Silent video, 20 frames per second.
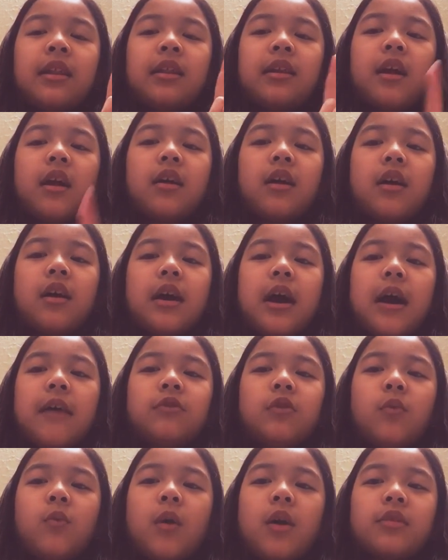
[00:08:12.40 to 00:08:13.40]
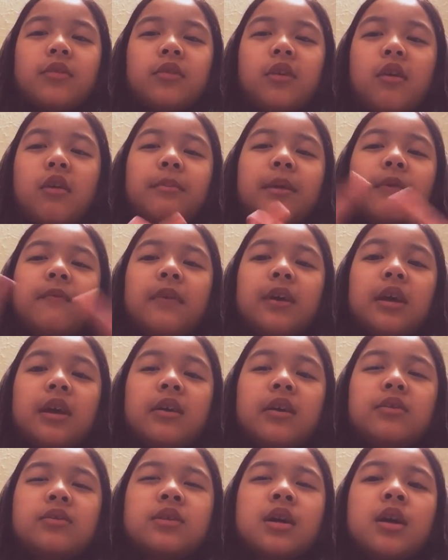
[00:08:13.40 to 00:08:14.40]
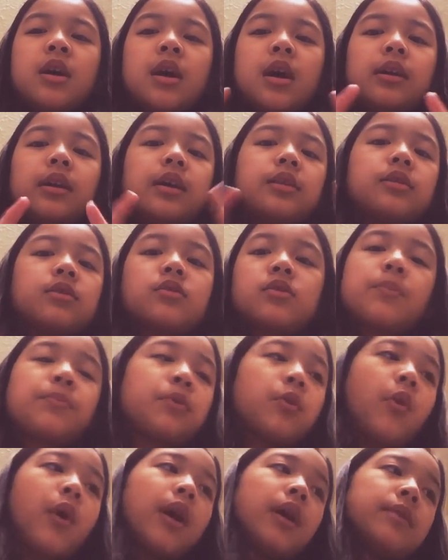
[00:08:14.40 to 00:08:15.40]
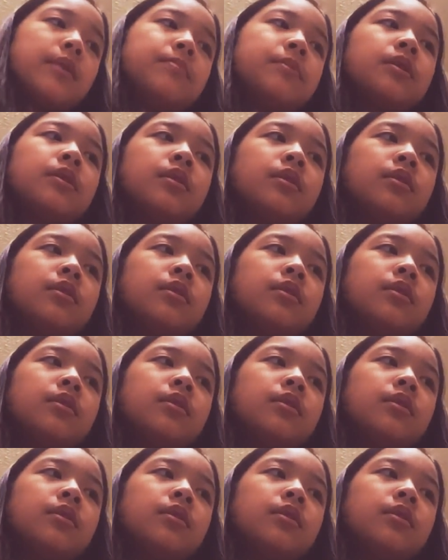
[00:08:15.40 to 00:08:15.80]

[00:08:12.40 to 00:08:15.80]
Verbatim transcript: Y'all gotta have to watch all my videos. Unless you're subscribed.